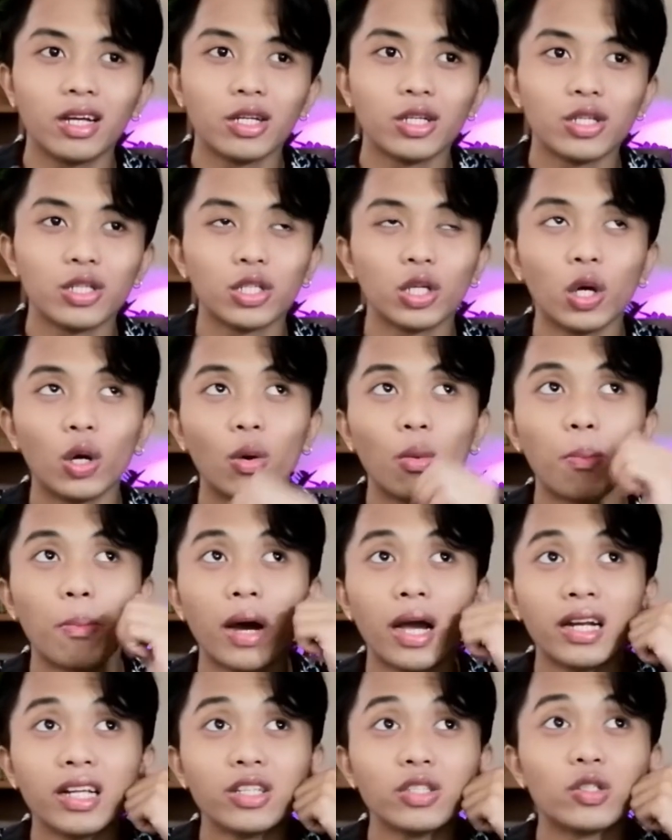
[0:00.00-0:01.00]
So
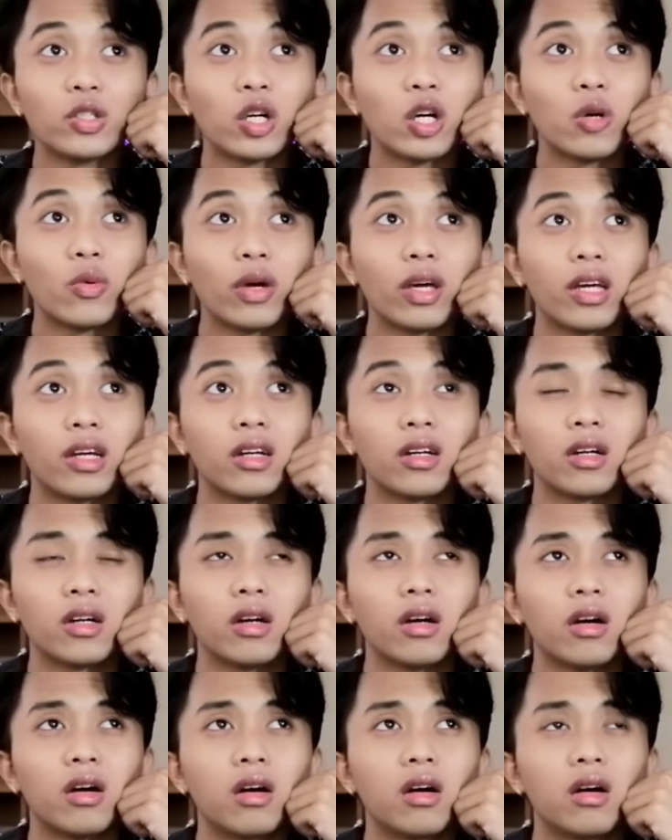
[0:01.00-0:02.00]
mine is growing
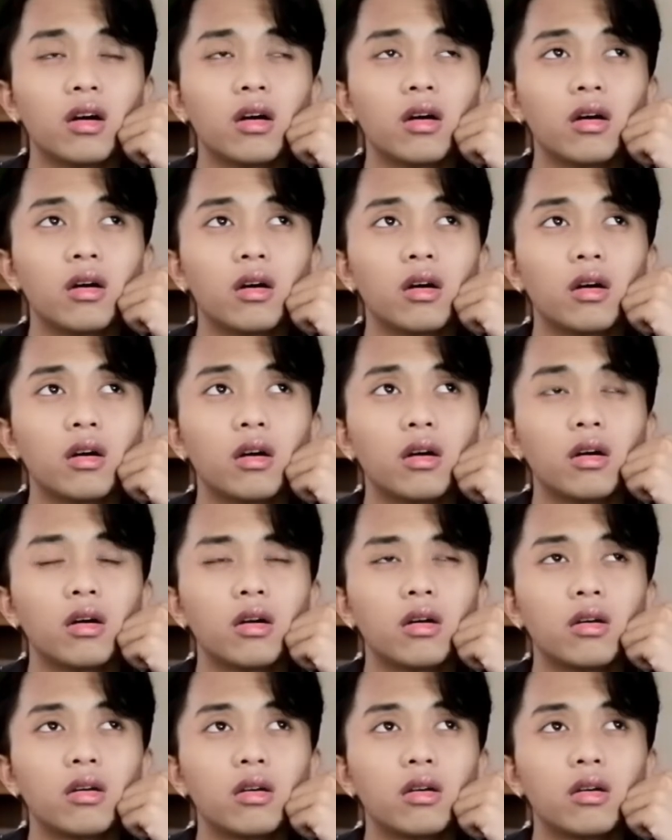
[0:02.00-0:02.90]
under